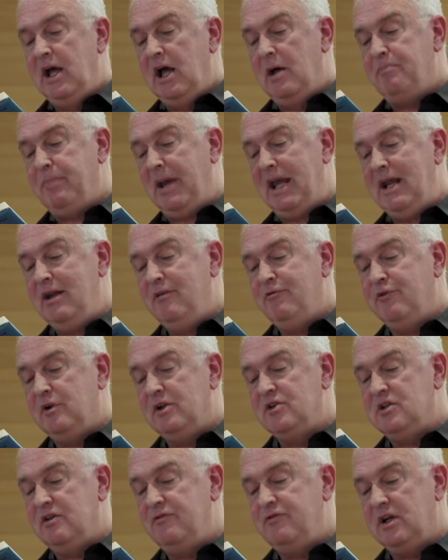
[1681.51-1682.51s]
A
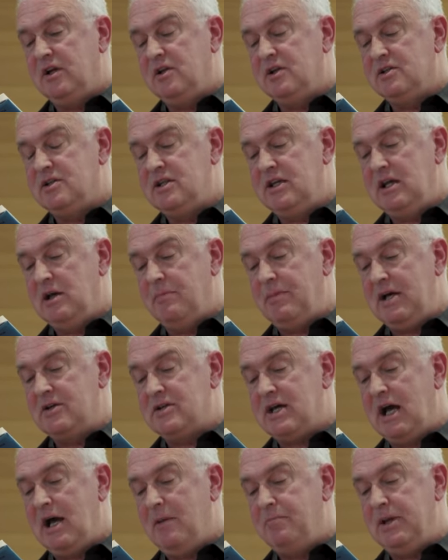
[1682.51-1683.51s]
painful difficulty
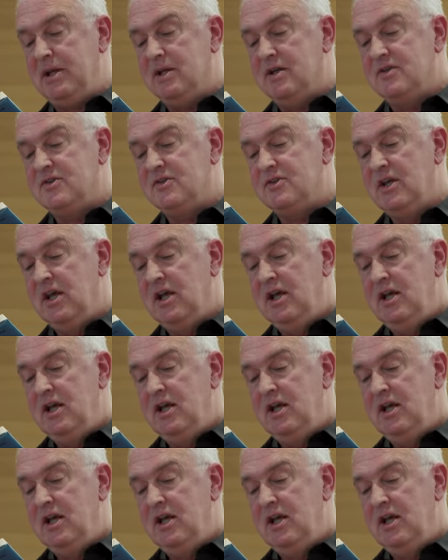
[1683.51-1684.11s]
about happiness